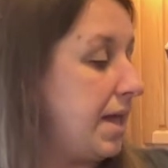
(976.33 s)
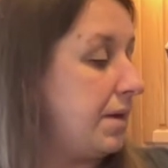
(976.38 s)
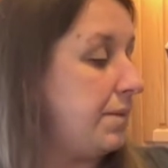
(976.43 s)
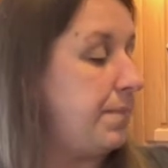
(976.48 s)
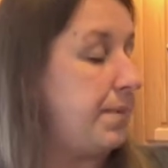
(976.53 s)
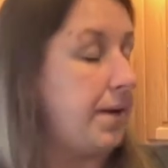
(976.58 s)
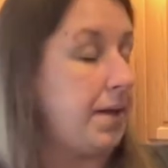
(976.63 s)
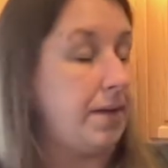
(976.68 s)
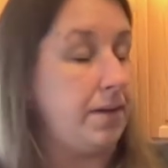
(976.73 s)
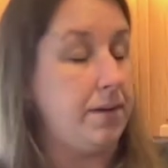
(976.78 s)

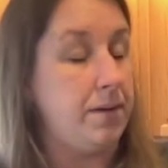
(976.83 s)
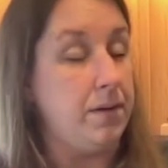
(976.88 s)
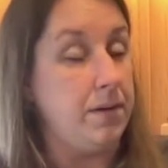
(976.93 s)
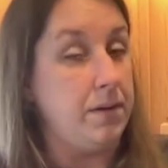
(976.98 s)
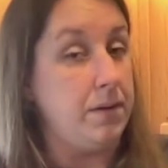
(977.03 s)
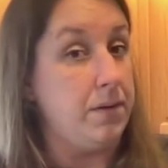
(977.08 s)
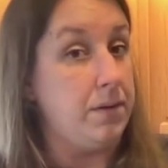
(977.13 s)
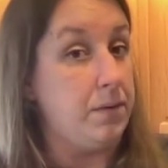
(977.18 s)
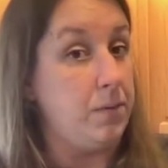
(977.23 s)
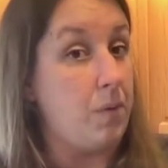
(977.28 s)
But
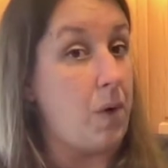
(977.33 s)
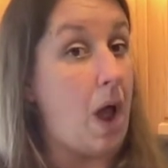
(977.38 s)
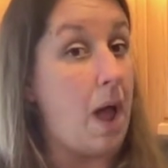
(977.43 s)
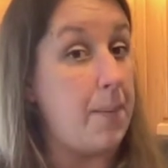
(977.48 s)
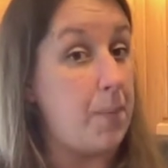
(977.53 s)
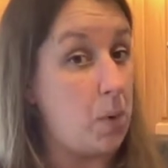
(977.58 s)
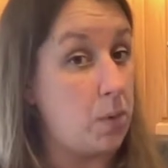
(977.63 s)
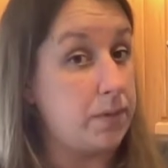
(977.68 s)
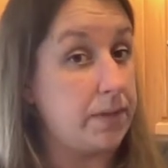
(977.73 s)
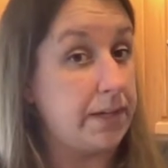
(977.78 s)

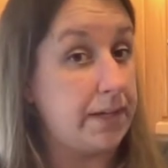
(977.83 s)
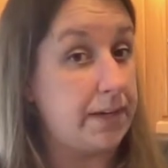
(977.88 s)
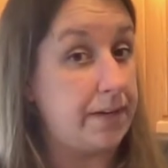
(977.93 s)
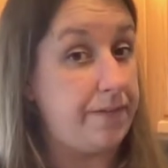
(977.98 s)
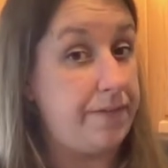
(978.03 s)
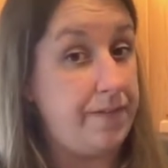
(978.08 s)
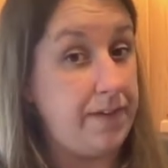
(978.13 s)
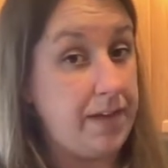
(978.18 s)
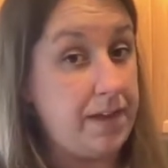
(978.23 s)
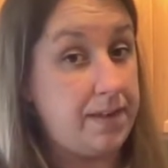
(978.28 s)
I'm only gonna
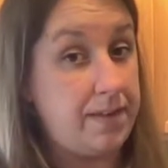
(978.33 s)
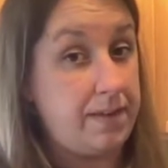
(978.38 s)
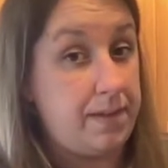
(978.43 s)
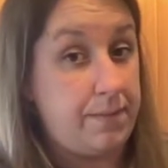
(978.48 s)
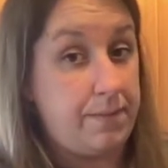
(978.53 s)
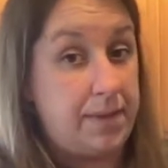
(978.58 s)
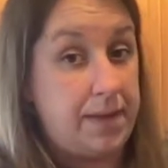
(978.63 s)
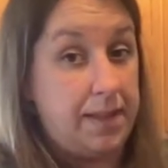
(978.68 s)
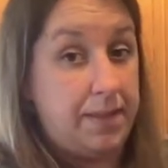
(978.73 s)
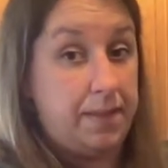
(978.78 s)
feed
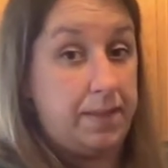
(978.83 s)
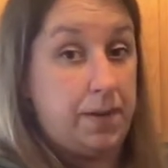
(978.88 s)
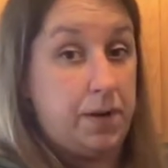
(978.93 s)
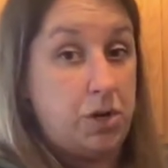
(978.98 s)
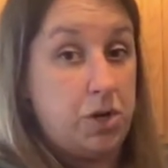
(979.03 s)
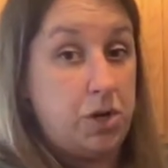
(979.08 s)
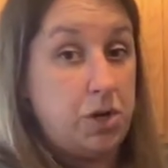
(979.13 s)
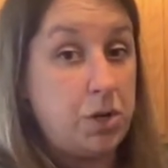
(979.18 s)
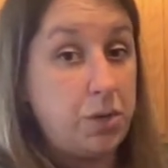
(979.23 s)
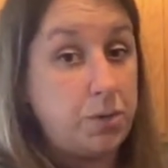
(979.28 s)
them in the
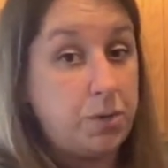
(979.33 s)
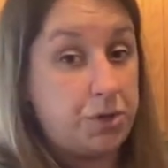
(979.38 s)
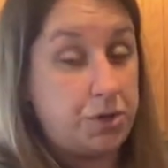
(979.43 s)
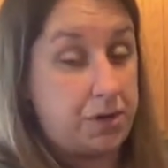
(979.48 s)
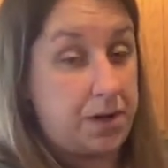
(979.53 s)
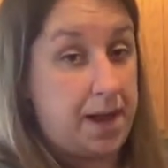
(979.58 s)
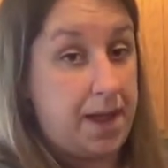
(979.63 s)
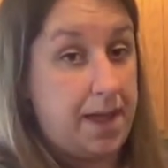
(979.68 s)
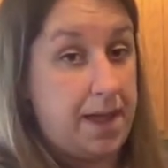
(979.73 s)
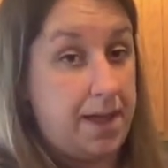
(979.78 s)
new
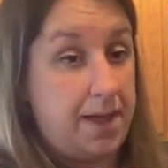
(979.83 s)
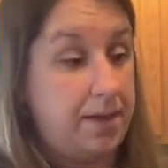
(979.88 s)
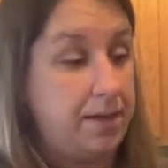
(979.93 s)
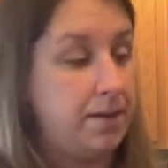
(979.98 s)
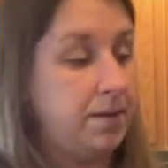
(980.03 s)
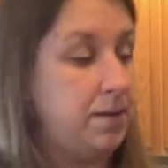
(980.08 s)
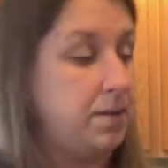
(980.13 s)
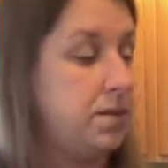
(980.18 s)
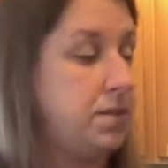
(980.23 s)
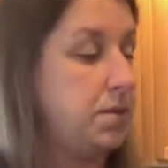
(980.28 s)
tray.
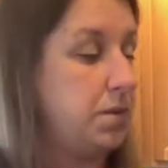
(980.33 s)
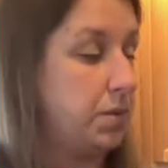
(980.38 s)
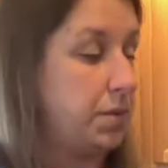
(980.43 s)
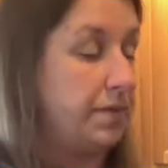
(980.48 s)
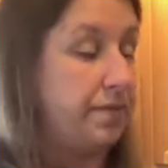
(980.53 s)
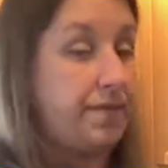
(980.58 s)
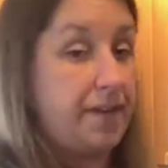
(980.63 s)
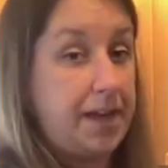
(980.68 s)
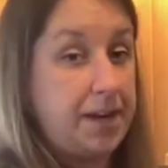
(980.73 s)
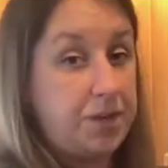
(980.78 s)
So
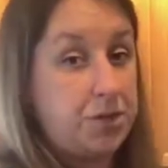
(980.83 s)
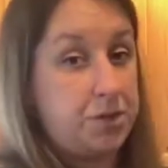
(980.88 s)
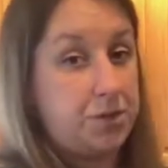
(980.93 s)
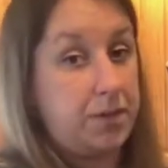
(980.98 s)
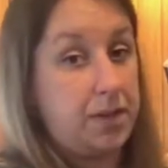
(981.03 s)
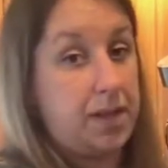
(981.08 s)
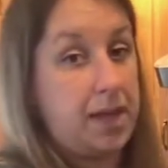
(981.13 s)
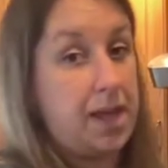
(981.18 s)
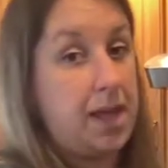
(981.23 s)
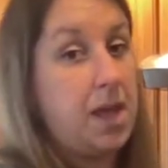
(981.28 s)

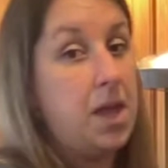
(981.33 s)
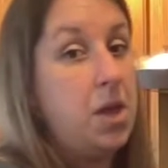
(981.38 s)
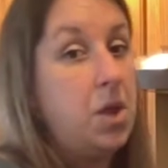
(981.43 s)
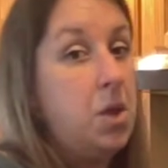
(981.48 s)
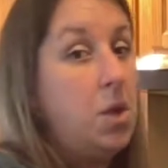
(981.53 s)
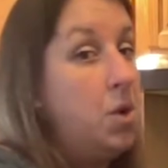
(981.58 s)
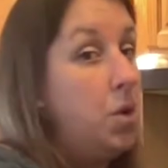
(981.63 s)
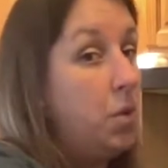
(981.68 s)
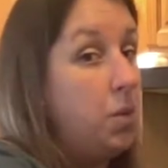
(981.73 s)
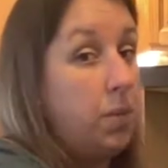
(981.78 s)
eventually,
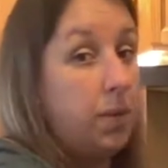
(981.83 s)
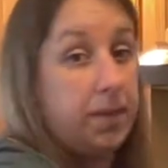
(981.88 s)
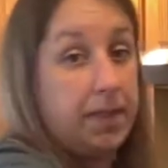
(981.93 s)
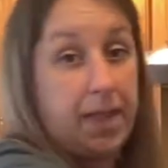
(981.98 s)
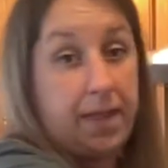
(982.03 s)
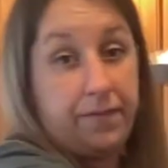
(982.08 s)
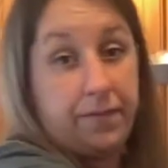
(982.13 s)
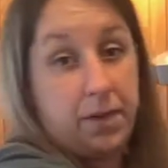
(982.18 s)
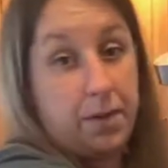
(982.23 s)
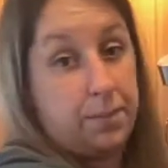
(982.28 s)
when
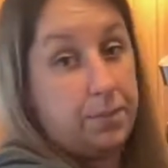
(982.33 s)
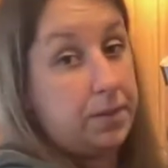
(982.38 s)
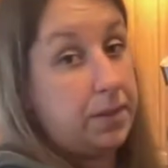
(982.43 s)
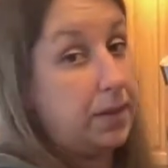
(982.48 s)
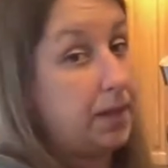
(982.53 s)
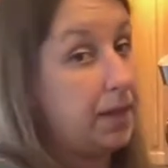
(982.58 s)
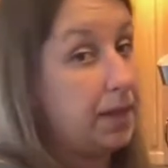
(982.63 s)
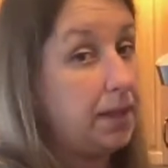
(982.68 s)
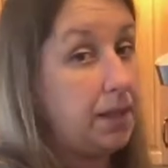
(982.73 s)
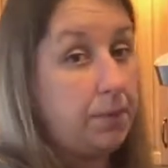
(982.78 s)
they've
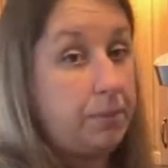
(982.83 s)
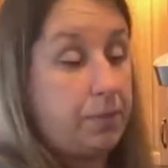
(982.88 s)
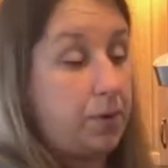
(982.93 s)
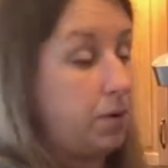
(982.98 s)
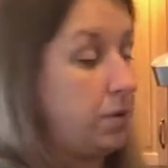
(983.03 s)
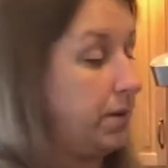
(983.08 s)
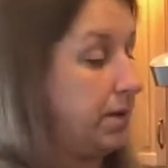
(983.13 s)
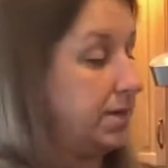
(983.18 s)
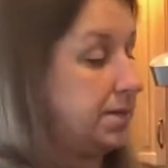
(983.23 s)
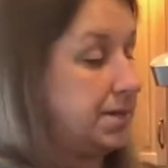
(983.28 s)
completely
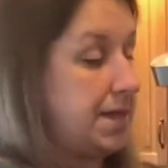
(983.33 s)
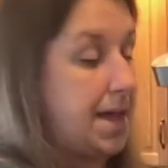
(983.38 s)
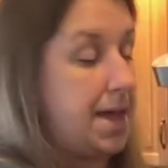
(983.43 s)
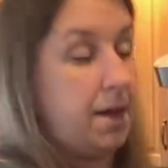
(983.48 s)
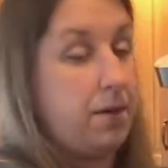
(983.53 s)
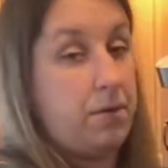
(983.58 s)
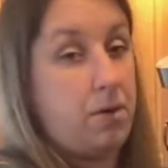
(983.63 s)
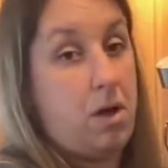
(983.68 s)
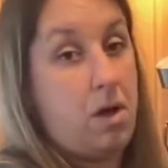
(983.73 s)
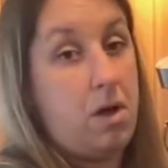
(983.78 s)
broken
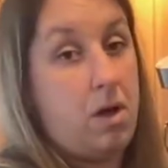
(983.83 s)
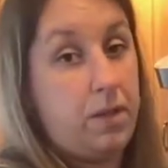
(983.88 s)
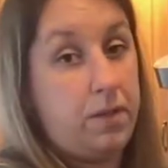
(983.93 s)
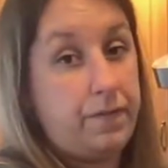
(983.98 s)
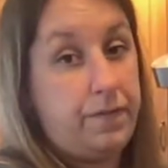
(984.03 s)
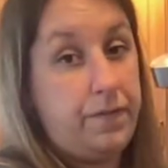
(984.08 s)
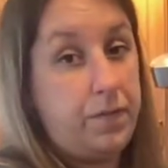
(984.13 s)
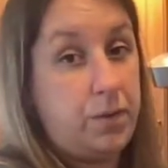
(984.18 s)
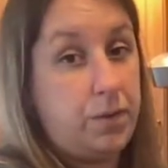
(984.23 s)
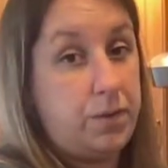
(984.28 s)
down all the
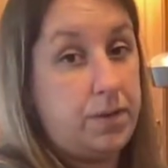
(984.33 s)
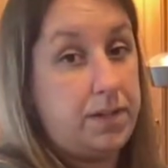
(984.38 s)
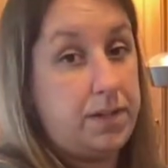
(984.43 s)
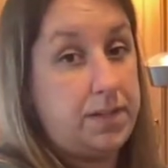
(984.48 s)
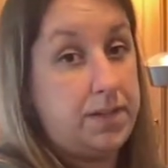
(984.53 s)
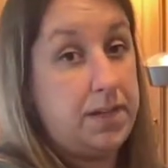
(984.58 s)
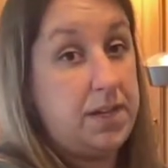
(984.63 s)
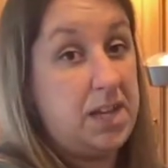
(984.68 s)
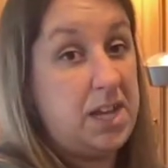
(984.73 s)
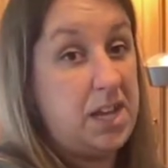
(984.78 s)
food
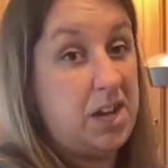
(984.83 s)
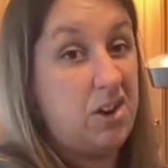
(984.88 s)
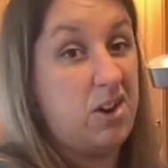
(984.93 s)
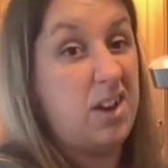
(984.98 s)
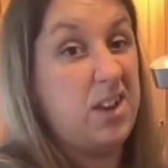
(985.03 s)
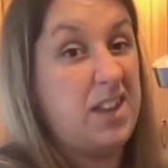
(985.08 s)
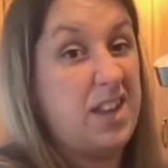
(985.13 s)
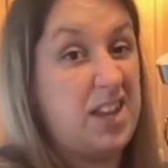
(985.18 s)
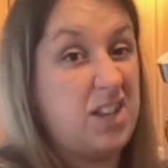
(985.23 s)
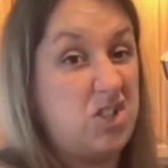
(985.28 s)
that's in here
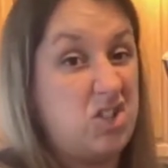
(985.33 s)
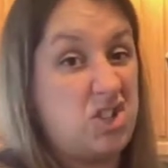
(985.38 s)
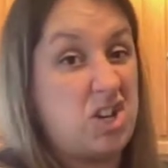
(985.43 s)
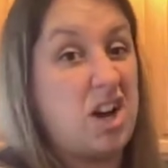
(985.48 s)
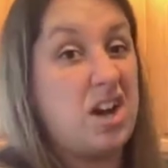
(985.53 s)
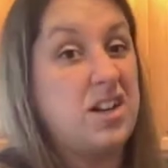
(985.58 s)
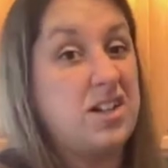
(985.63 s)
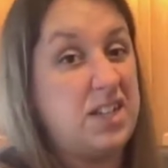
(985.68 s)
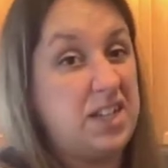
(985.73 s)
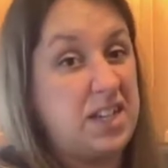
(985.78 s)
and they
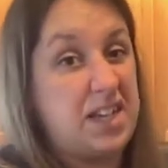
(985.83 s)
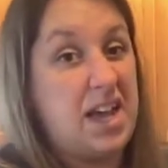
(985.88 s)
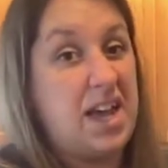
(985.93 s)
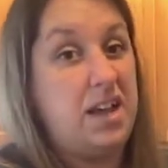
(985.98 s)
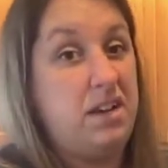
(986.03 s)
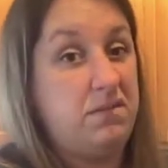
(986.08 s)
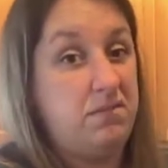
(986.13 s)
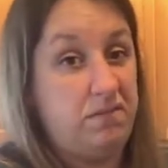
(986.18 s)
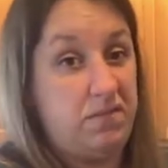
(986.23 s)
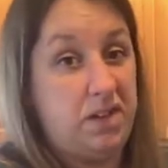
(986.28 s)
start to
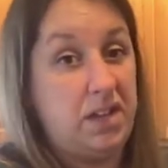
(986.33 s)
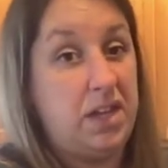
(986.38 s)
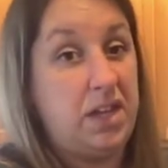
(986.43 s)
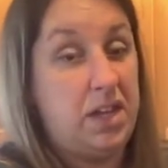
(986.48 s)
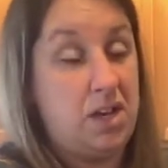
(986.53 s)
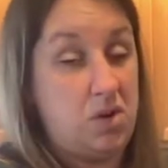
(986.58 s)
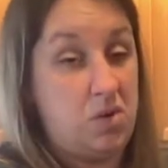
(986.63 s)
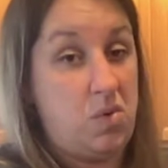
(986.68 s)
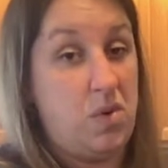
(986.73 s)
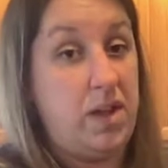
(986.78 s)
get really
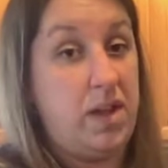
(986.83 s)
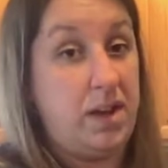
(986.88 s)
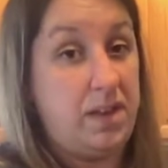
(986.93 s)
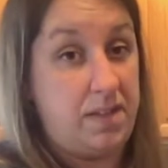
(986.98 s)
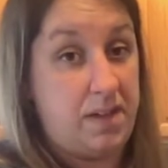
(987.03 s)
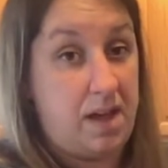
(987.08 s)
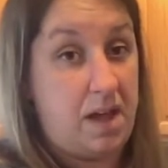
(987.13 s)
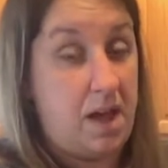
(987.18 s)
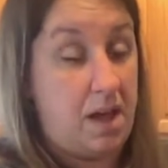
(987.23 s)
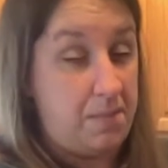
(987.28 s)
annoyed
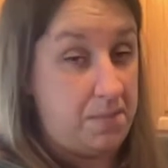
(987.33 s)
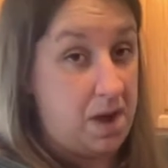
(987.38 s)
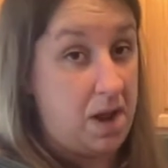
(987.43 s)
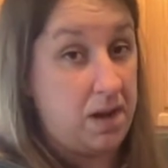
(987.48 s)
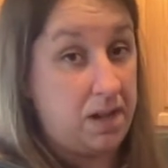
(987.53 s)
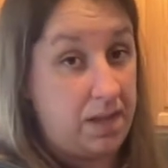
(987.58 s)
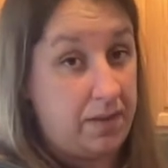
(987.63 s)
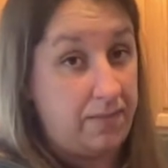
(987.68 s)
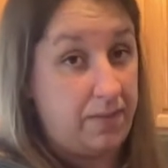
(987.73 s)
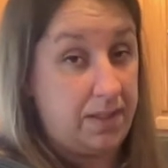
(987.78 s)
that I'm
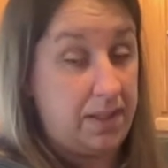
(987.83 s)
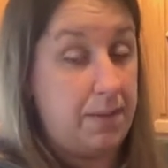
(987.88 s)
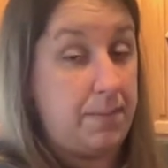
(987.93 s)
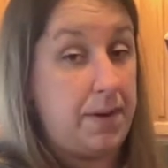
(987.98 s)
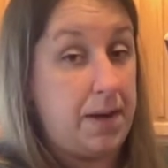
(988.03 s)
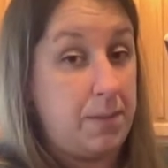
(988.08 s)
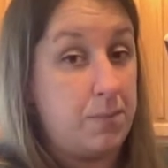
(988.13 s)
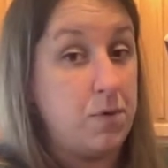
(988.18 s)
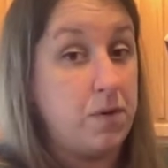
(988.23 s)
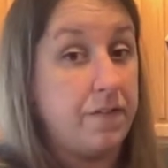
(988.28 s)
not giving them
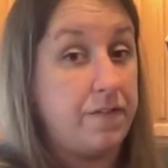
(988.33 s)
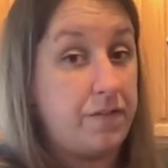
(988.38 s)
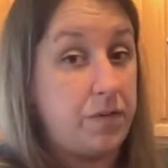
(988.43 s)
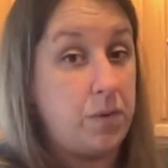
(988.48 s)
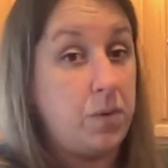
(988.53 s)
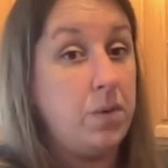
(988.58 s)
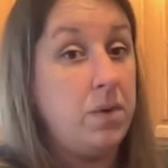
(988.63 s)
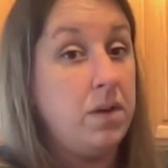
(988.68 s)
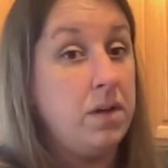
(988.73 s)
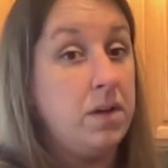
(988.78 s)
any more
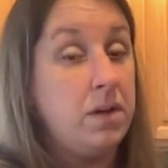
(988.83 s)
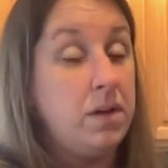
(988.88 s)
food,